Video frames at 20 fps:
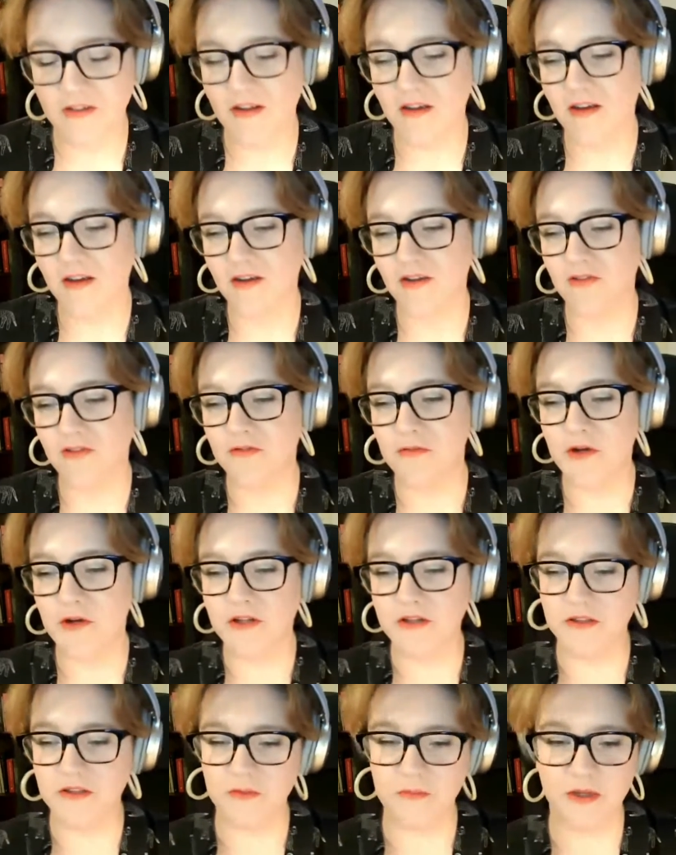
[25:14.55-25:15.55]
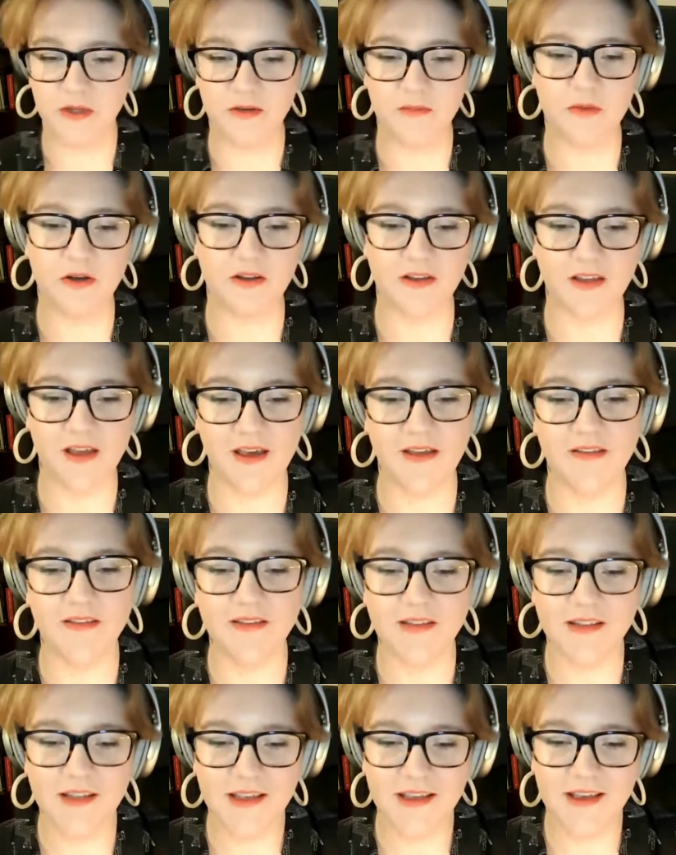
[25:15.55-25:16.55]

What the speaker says: a small independent podcast